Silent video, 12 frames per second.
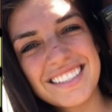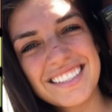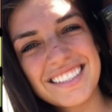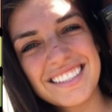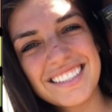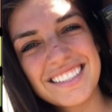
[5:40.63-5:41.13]

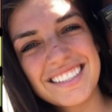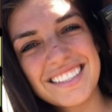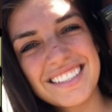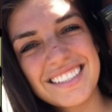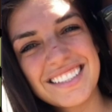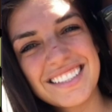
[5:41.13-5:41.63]

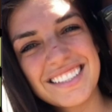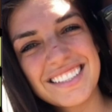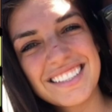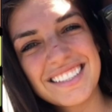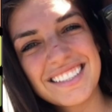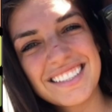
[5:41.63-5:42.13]

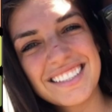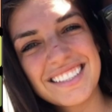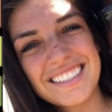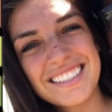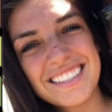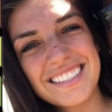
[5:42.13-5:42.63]

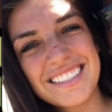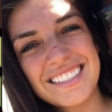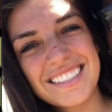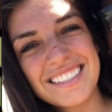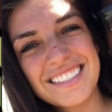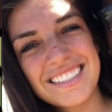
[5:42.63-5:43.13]

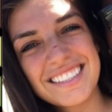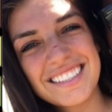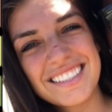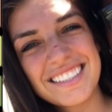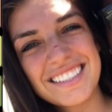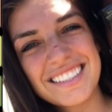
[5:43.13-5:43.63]

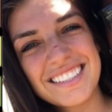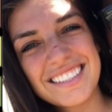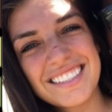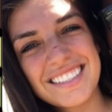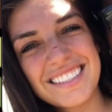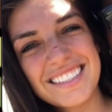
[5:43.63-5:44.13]

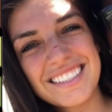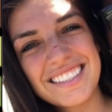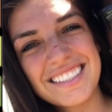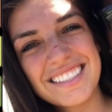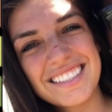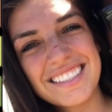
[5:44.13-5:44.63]

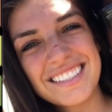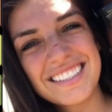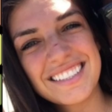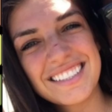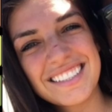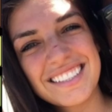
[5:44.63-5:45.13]

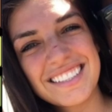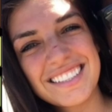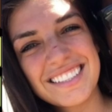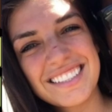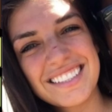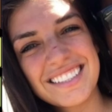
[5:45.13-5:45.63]

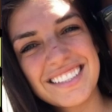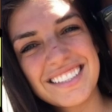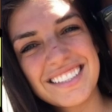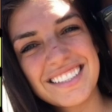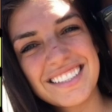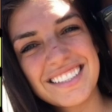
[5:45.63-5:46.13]

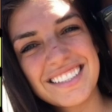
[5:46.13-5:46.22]
This person isn't speaking.